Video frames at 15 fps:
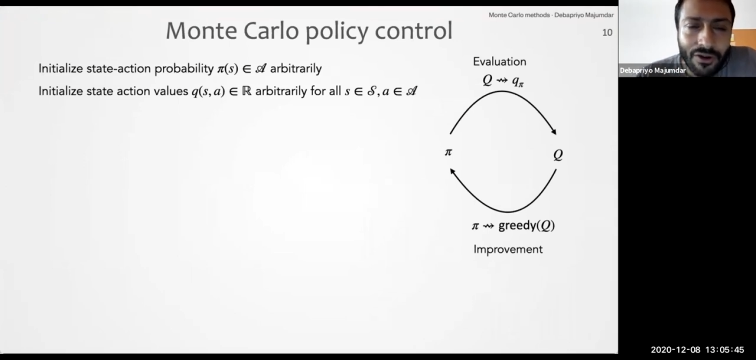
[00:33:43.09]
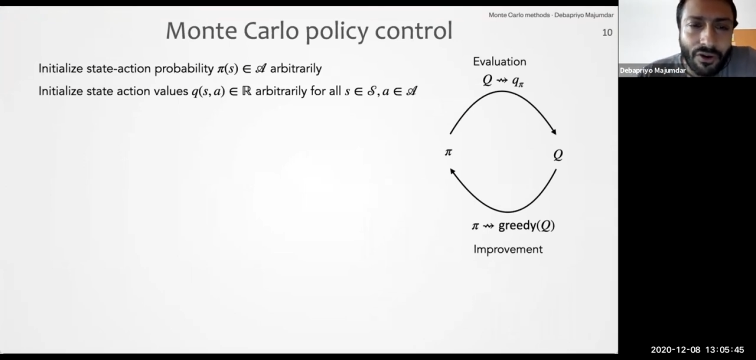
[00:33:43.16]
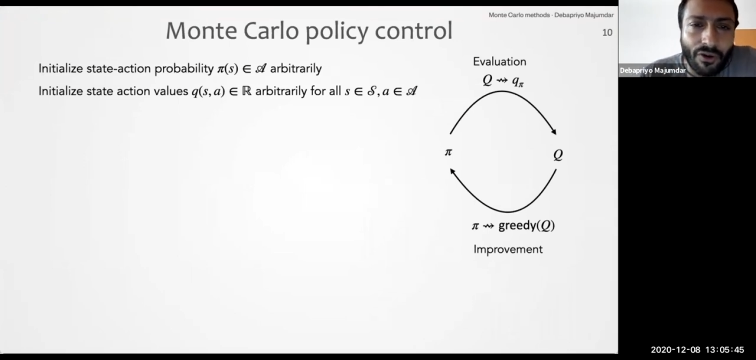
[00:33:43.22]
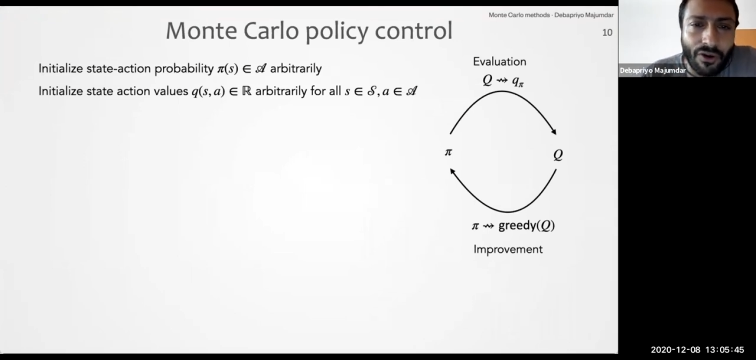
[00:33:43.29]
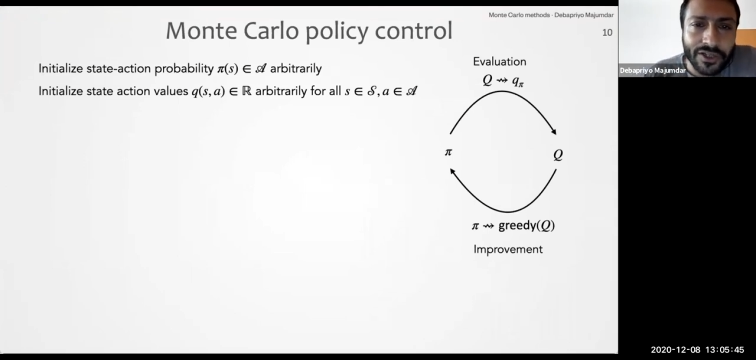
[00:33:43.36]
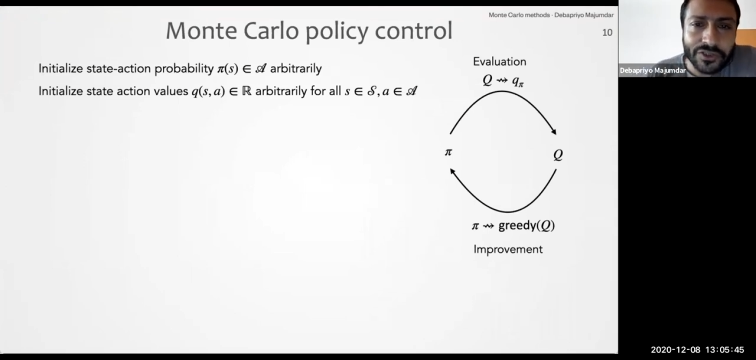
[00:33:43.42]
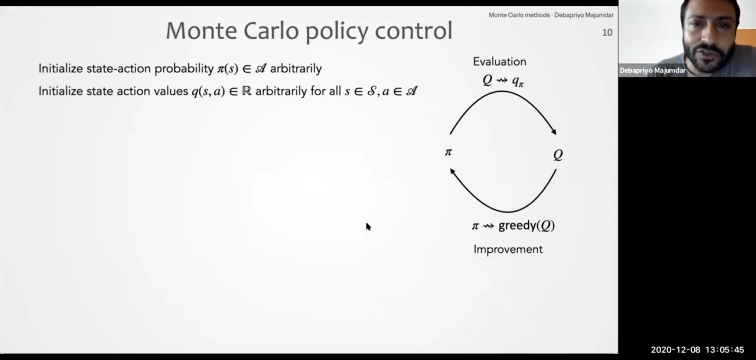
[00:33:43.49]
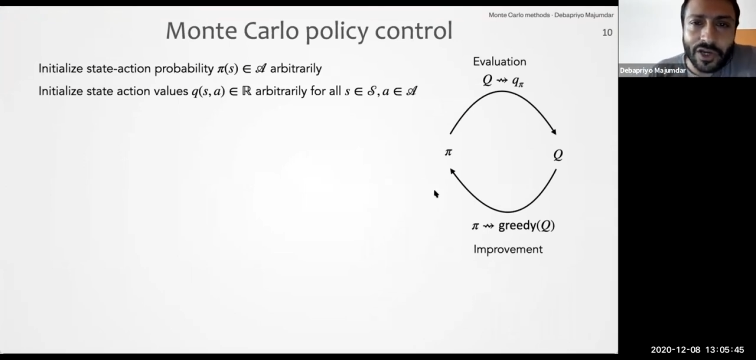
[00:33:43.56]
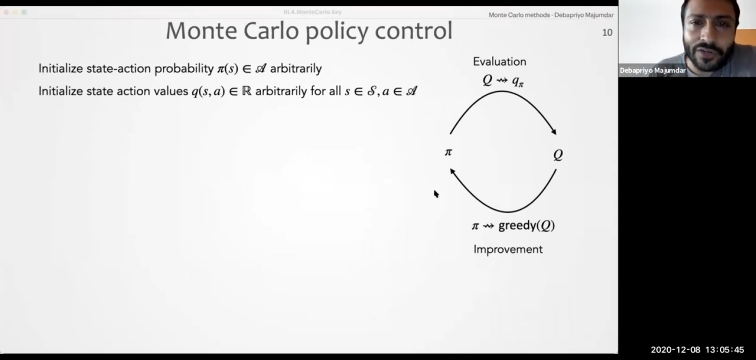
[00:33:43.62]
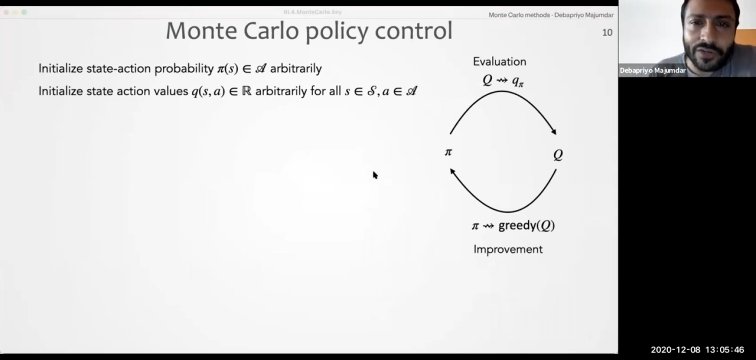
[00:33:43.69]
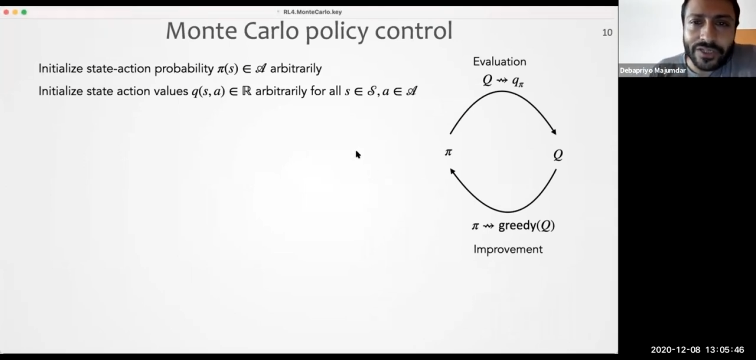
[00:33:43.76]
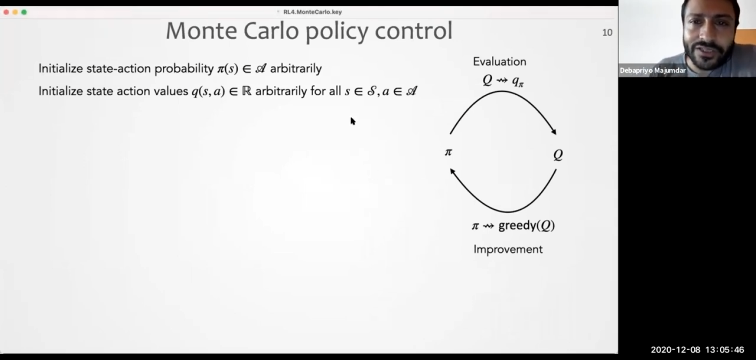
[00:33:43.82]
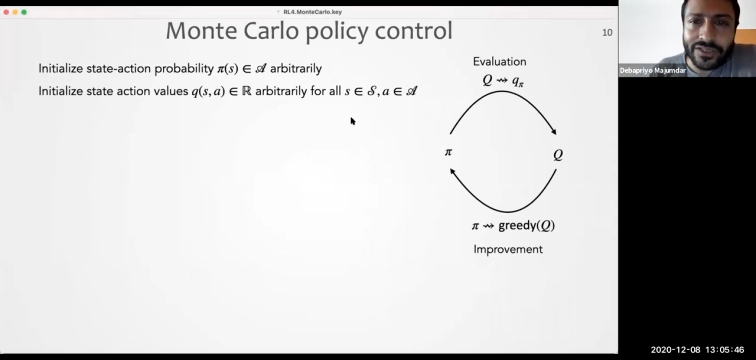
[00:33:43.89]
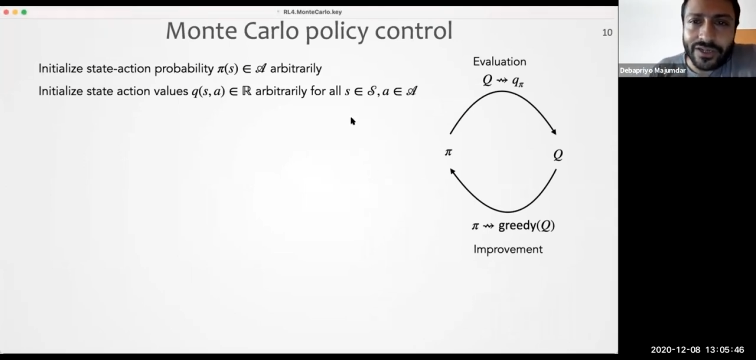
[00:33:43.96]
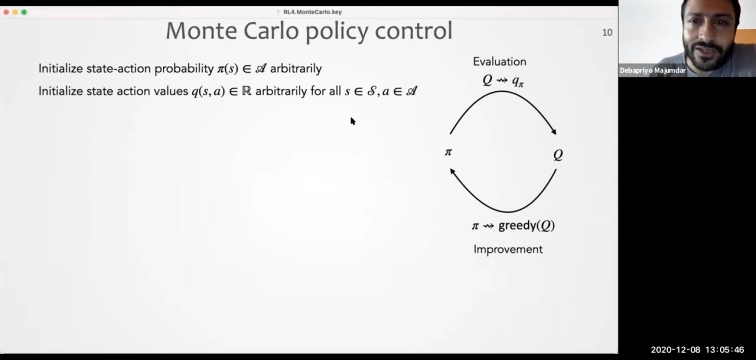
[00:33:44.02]
also
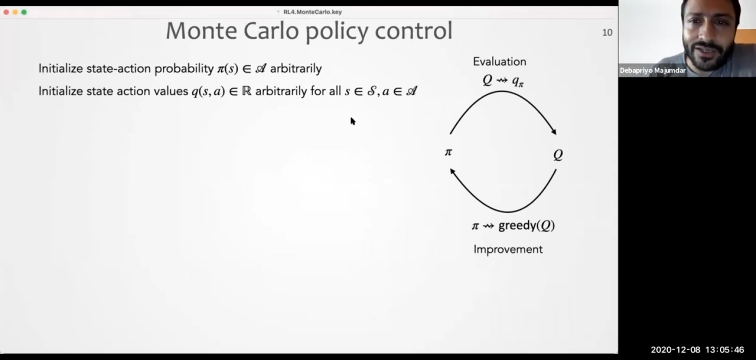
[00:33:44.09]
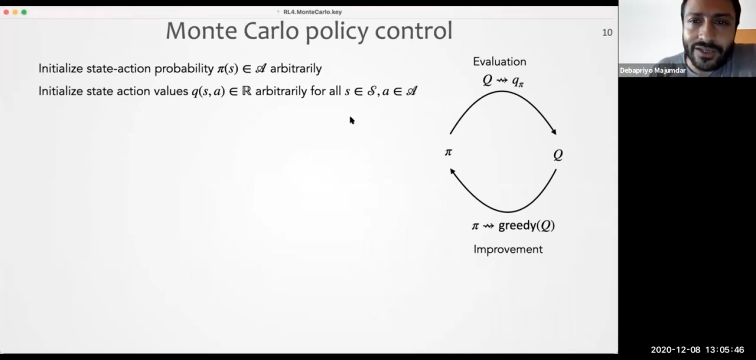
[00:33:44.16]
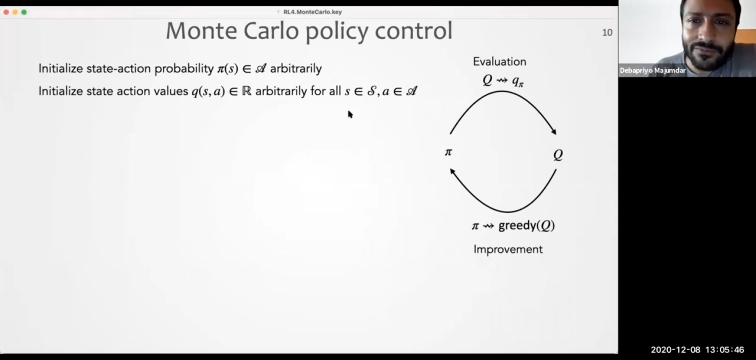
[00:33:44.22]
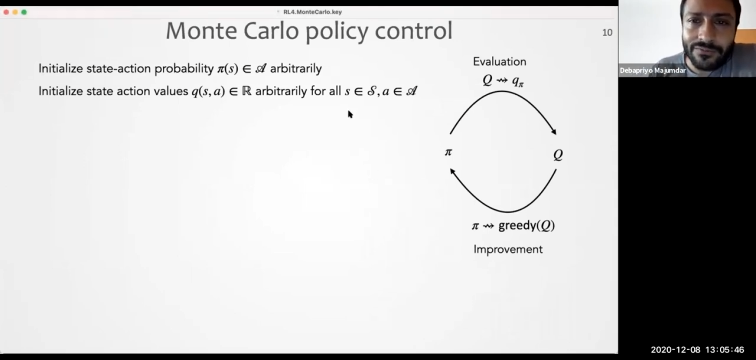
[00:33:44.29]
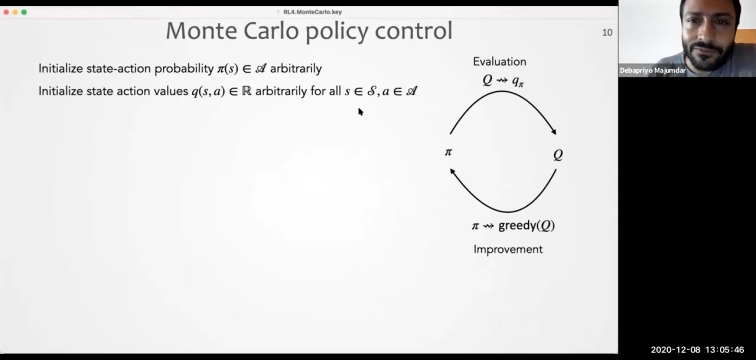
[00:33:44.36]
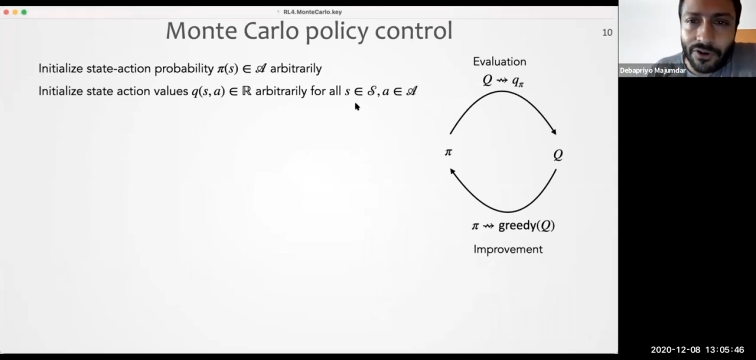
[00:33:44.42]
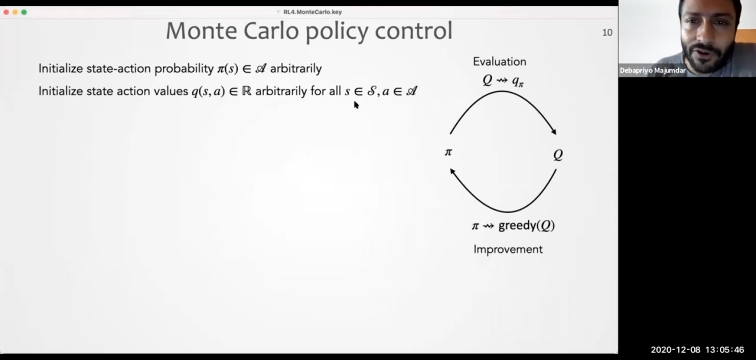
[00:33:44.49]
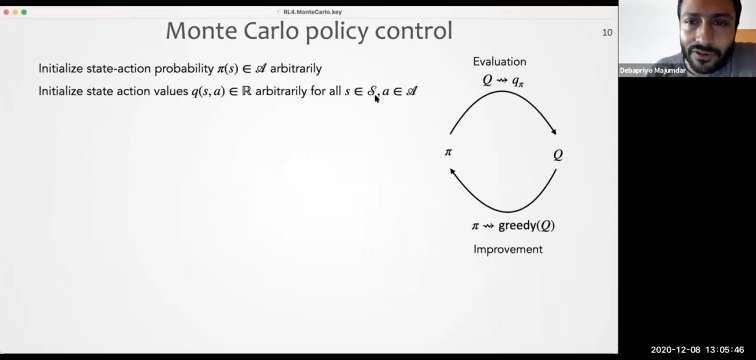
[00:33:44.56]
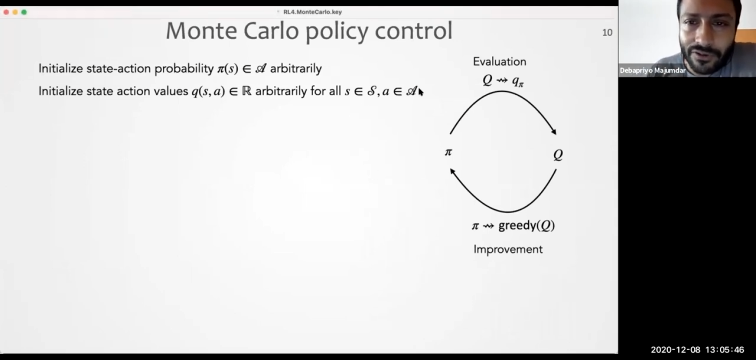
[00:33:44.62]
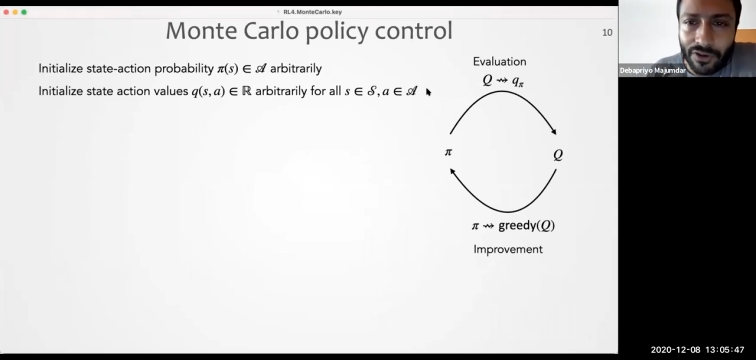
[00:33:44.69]
arbitrarily for